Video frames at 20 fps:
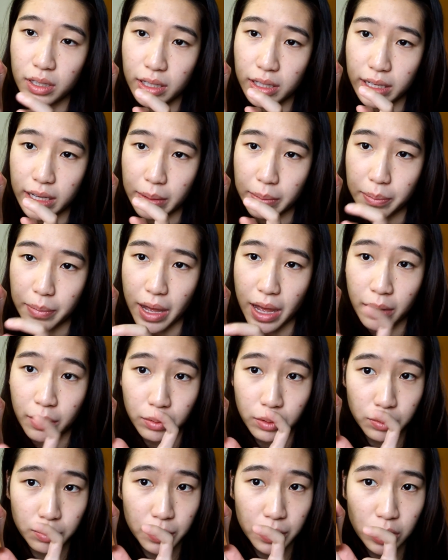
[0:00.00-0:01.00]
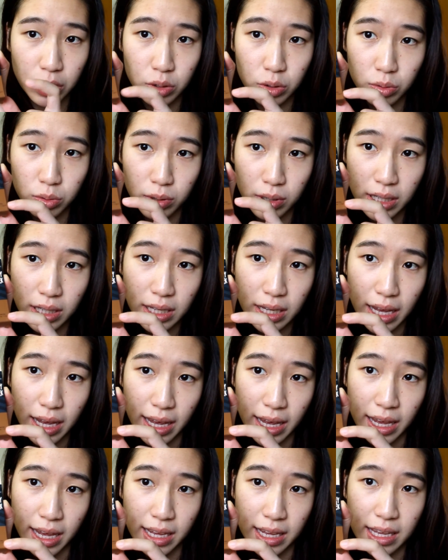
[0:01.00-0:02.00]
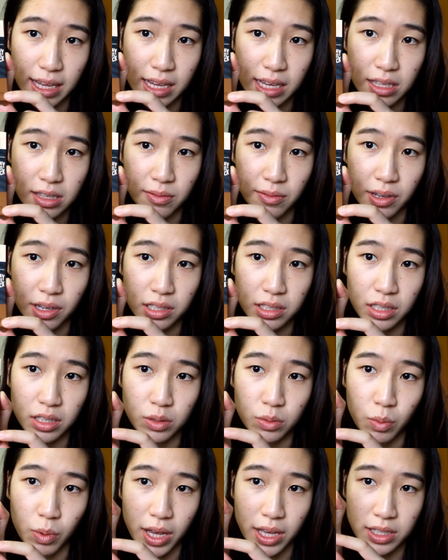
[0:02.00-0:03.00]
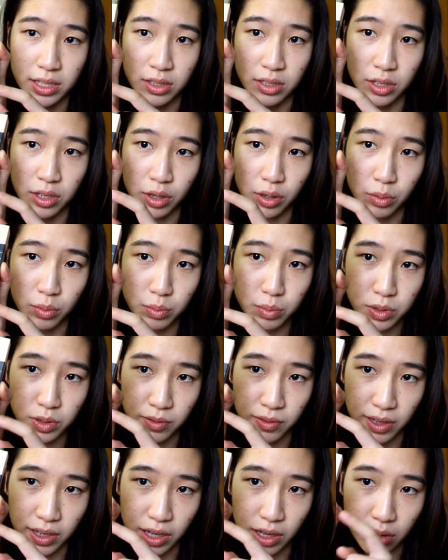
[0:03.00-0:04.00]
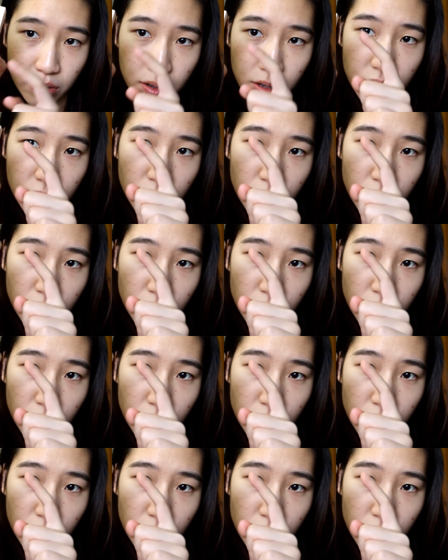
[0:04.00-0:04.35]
Yep, I will be doing a East versus West dupes video